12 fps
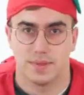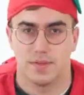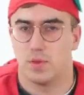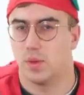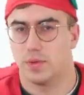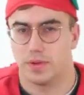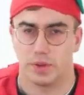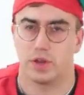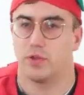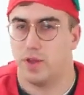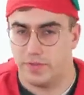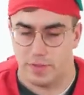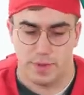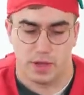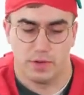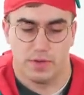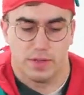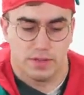If you're wondering what a gravy
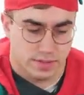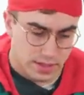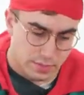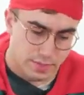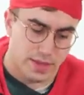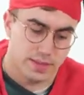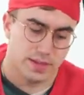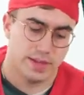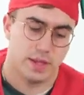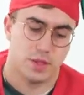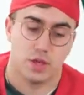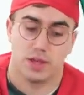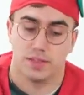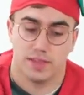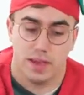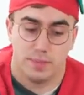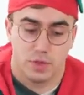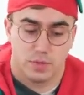burger is, it's basically a chicken
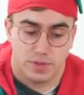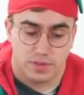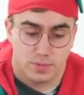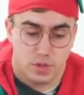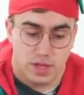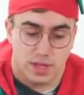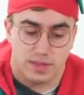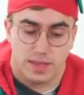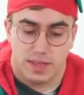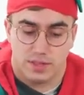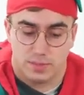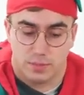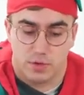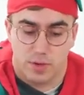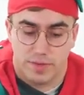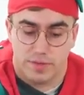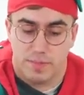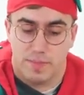sandwich with some cheese and some
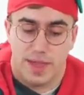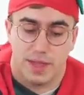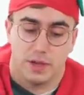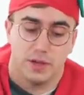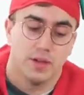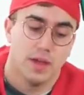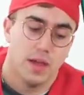gravy mayo,